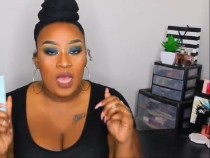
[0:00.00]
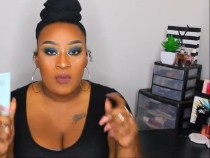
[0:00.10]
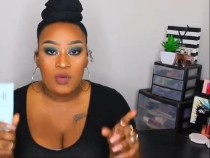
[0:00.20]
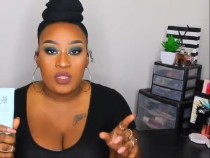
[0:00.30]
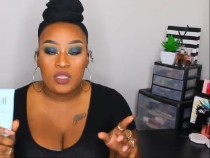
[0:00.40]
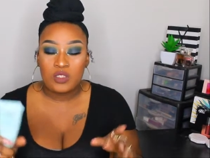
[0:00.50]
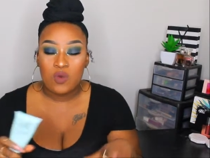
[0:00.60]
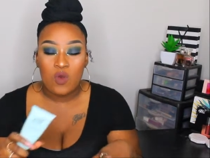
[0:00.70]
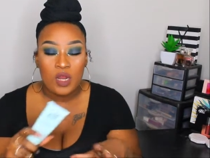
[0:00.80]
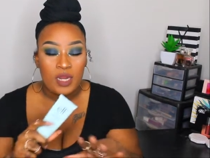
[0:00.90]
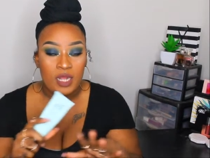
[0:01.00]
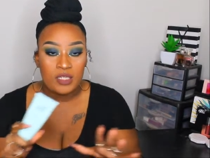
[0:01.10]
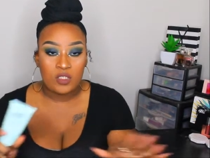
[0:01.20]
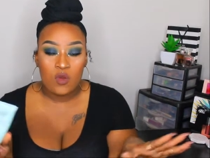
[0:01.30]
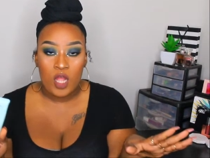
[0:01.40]
I put this on and I
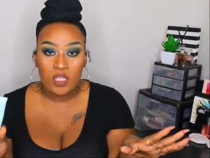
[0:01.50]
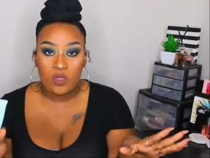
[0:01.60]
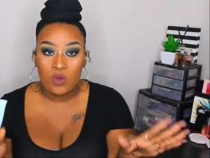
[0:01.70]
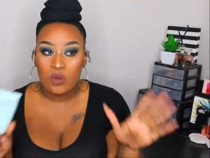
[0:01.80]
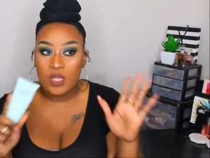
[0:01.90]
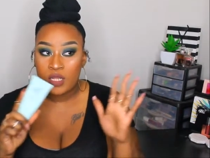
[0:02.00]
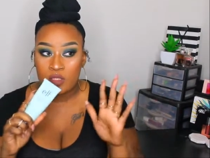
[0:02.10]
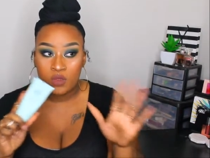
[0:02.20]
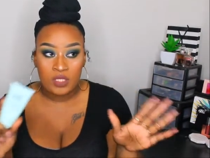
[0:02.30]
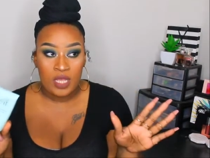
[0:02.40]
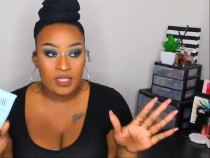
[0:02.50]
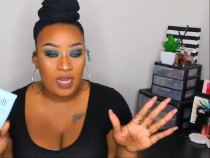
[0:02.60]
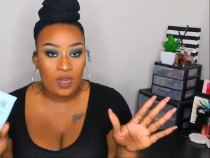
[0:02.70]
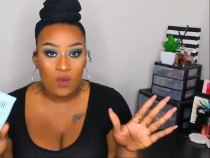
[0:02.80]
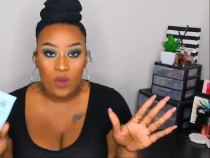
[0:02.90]
just go out the door like those days
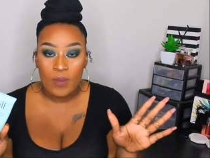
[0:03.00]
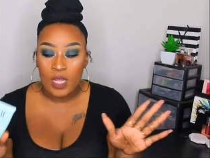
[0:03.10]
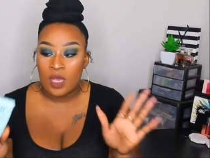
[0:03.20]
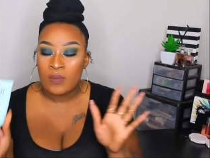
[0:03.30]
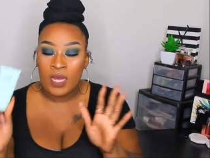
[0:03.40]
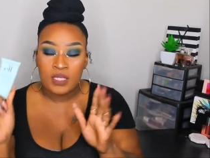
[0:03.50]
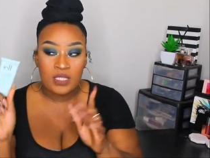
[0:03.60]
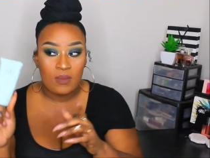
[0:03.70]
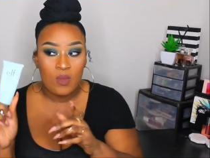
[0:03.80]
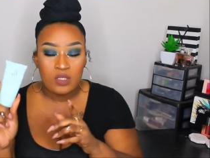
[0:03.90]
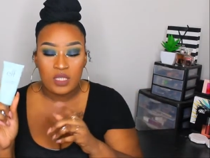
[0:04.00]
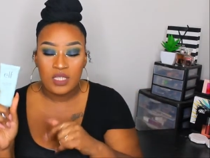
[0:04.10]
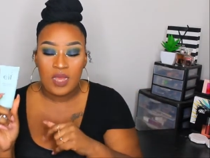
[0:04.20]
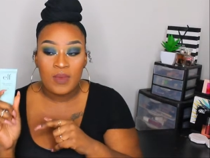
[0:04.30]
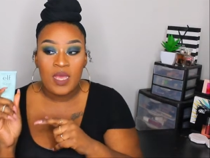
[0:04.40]
that I don't wear makeup like some most of
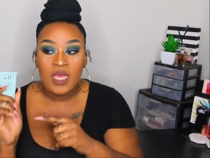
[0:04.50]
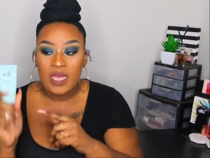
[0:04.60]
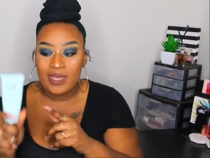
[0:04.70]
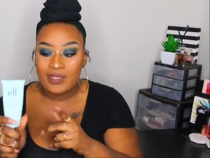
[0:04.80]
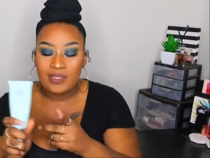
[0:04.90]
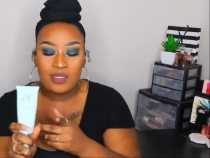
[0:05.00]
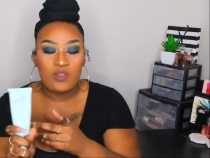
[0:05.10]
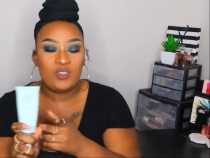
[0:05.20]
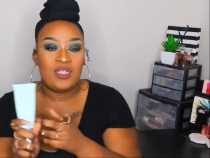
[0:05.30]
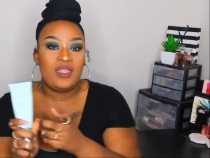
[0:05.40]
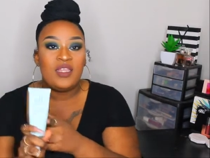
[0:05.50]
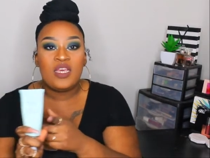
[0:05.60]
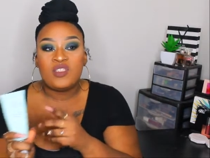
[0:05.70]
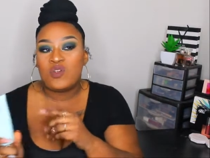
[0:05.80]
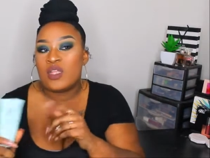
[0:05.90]
the time it's usually
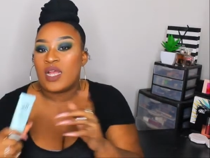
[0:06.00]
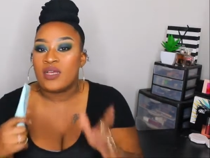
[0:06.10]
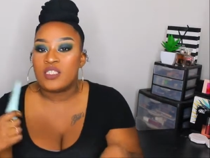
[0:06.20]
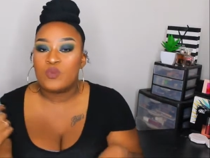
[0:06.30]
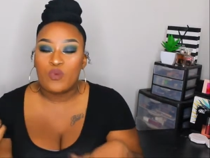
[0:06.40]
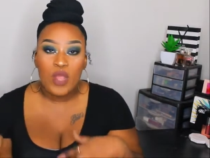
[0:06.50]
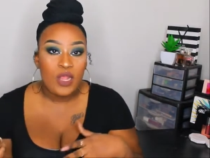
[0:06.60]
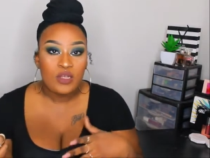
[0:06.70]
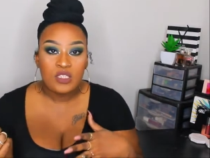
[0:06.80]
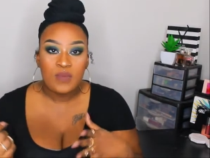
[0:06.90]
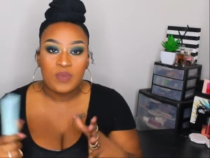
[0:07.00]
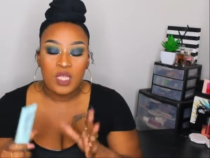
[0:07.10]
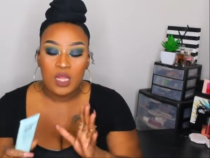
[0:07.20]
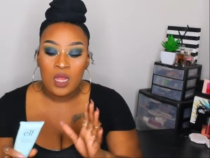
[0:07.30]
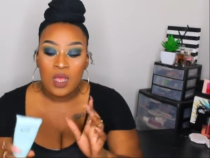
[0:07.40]
this or like a spray or
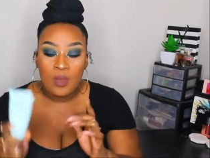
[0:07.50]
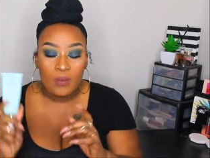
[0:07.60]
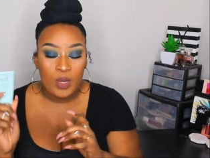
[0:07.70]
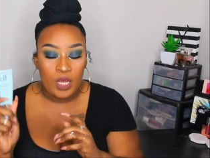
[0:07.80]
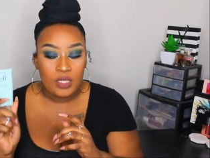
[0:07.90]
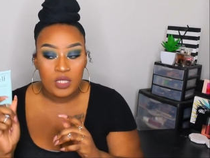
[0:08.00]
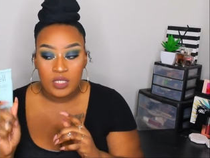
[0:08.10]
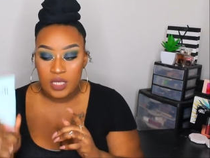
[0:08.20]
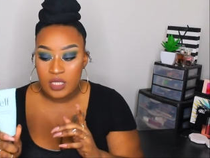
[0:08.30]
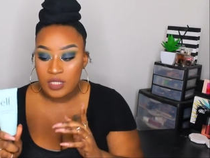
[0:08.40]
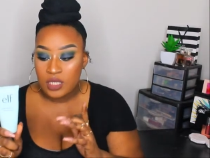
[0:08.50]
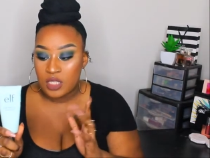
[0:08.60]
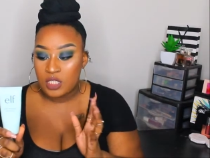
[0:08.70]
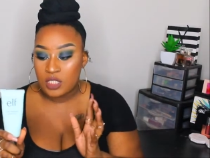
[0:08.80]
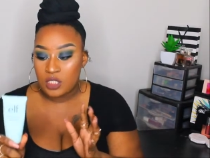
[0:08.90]
something but this
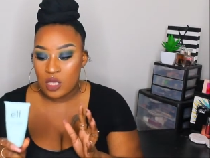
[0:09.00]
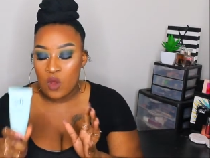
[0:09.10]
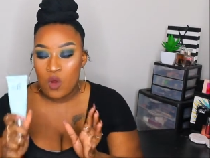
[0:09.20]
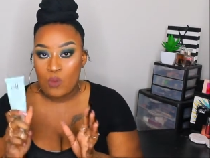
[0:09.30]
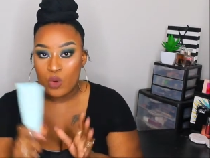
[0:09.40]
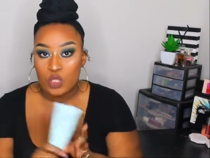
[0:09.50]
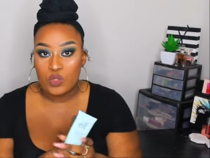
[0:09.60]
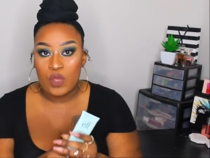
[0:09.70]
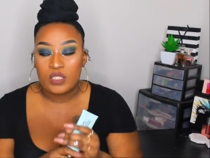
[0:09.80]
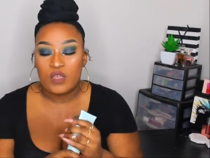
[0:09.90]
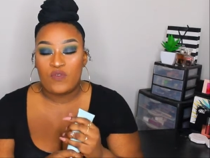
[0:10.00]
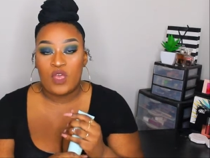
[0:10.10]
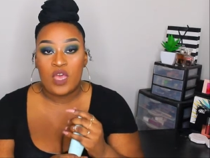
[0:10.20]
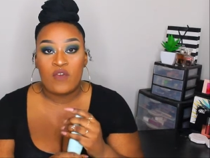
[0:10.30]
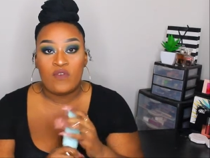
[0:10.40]
is so moisturizing. If
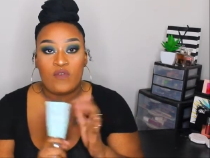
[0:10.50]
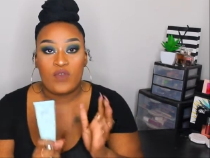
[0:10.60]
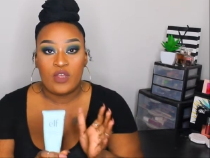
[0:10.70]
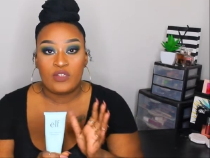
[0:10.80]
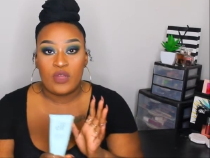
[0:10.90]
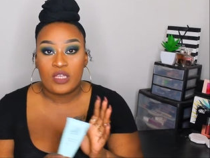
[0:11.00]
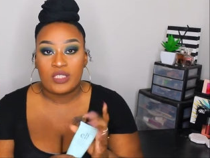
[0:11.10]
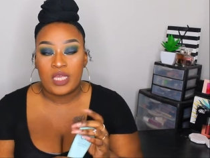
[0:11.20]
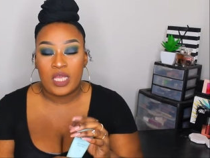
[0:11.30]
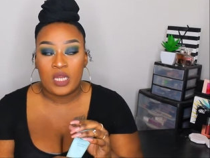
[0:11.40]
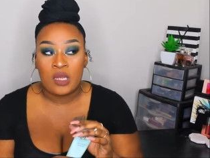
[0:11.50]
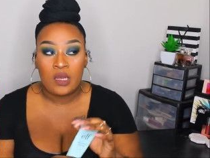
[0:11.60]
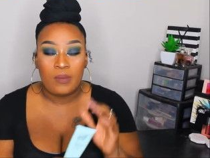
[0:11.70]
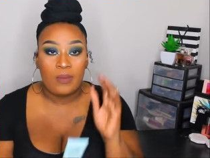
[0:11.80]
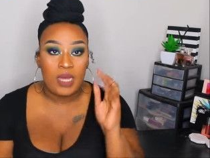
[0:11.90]
you have very dry skin,
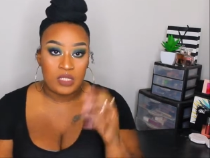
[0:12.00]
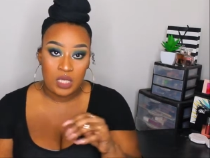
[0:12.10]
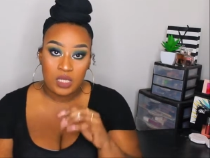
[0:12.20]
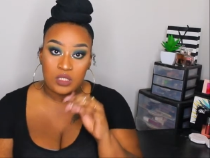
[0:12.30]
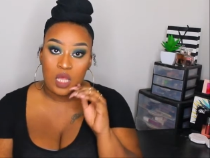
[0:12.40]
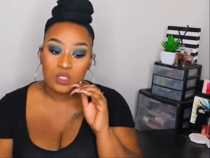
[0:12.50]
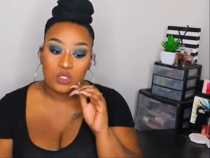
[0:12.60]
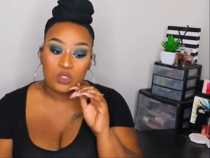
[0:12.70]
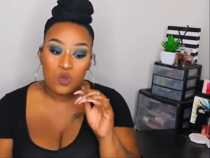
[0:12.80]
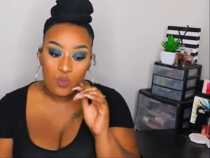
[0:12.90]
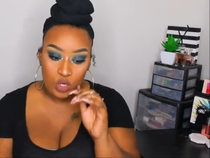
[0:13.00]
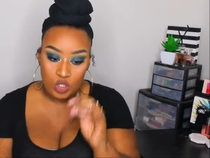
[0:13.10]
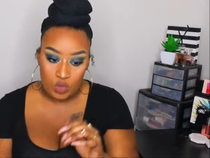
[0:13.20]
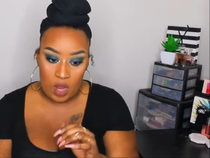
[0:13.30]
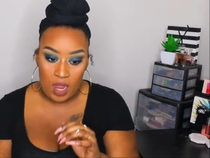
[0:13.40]
um, my skin is super
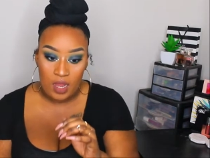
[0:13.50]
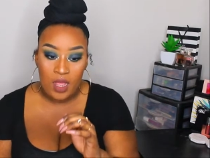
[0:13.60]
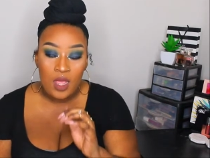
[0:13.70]
dry